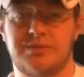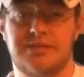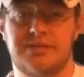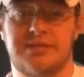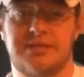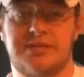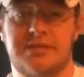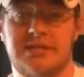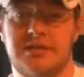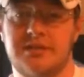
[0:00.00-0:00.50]

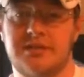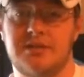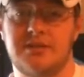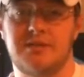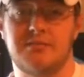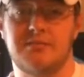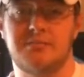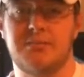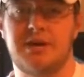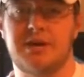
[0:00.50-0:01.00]

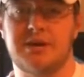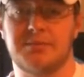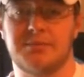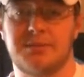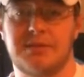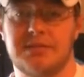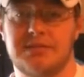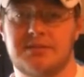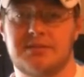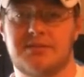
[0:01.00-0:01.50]
10
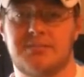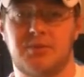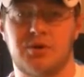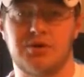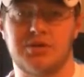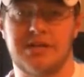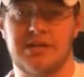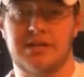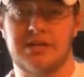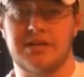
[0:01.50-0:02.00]
megabits per
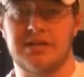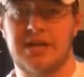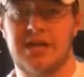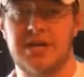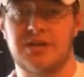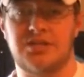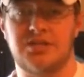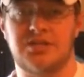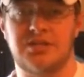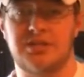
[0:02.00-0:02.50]
second
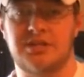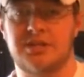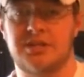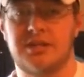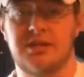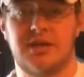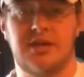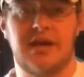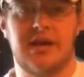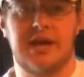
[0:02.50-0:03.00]
connection,
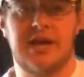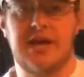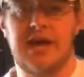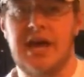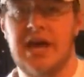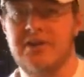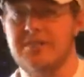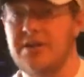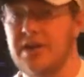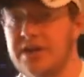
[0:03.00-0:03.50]

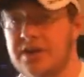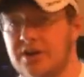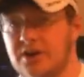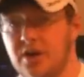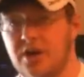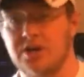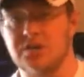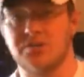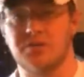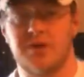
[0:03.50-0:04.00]
have at it,
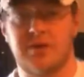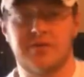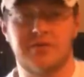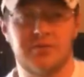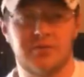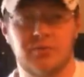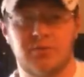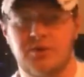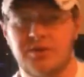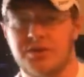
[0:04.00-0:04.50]
Hoss, whatever
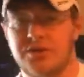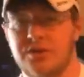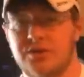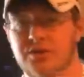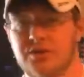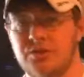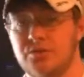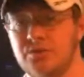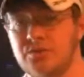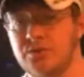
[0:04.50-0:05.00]
you want to
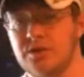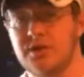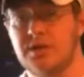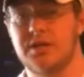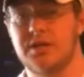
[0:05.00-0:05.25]
do,